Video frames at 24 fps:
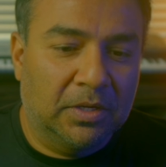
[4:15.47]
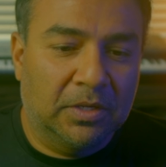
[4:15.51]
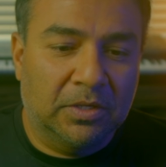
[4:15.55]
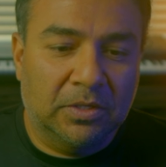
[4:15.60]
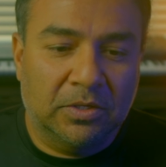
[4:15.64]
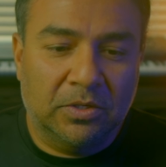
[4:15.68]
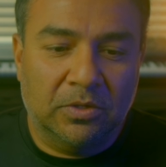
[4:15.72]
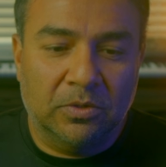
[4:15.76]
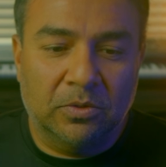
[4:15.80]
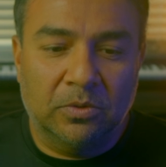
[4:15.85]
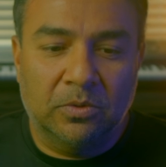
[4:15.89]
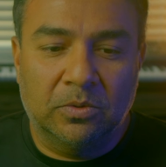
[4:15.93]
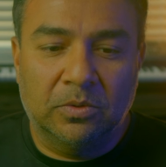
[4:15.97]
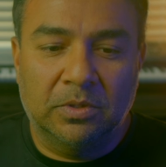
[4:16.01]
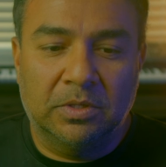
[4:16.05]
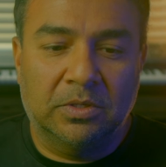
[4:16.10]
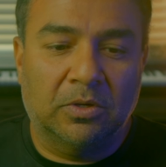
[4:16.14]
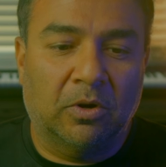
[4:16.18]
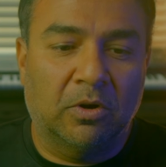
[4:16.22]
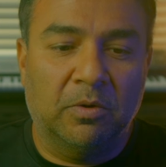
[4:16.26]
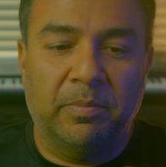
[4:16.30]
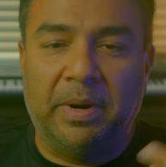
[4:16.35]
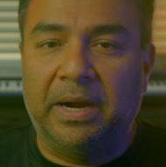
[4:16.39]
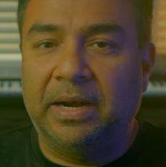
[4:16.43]
So this
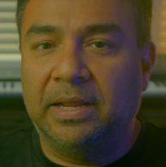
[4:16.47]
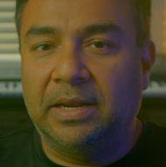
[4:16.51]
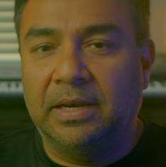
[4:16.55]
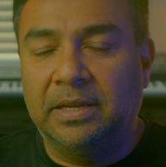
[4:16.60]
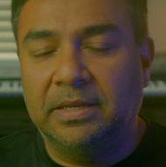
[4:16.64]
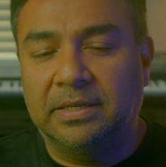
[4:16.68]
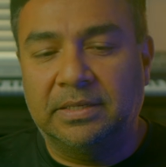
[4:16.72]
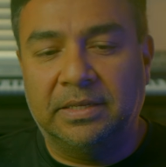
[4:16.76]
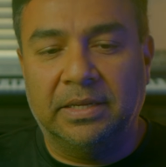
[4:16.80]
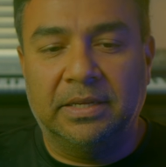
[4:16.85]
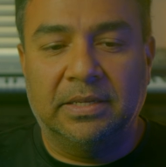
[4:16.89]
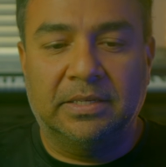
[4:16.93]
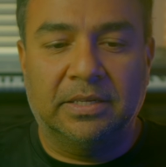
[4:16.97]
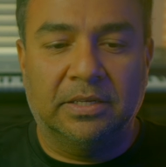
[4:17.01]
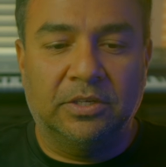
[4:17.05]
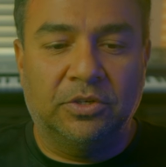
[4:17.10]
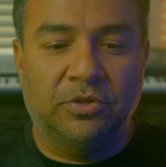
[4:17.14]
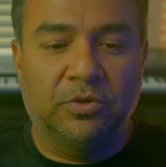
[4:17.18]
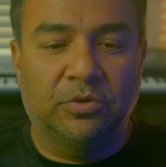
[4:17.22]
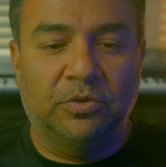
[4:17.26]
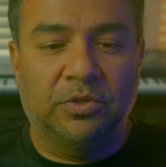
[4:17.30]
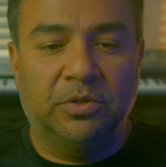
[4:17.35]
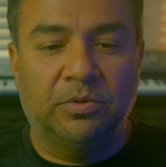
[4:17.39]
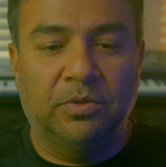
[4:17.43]
automatically syncs and
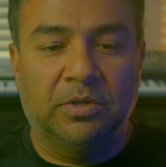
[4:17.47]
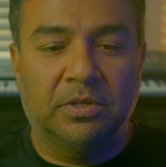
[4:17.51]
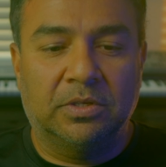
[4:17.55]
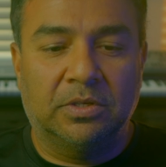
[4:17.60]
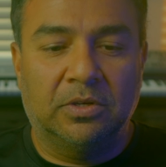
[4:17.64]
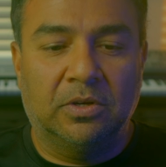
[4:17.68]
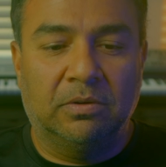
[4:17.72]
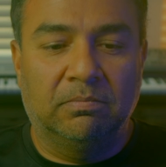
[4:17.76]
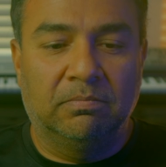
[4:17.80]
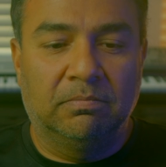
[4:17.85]
shows you this,